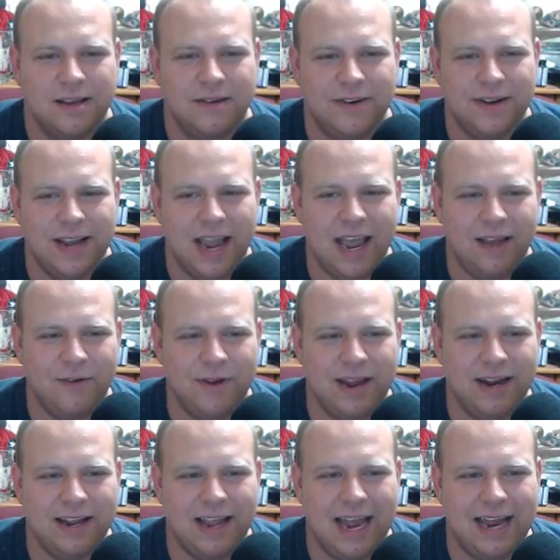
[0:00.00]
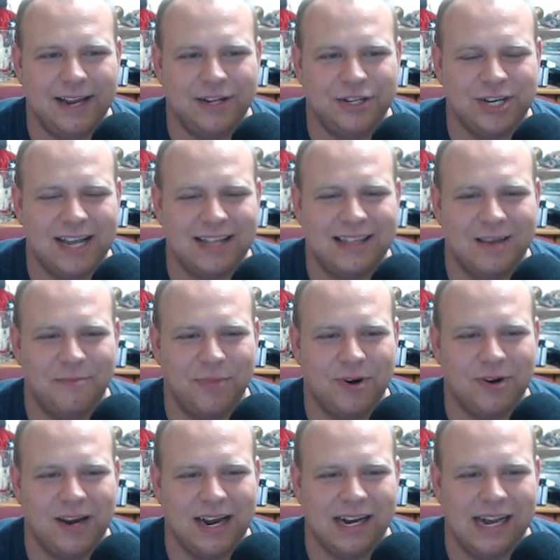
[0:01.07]
We had a guy at chat that
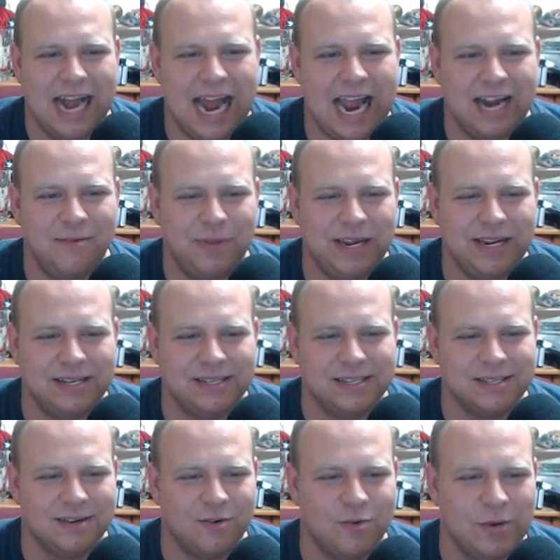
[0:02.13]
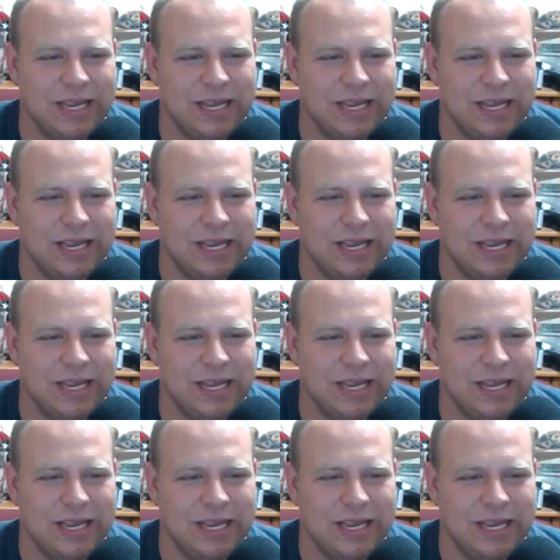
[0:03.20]
burned like 9 pizzas in a week.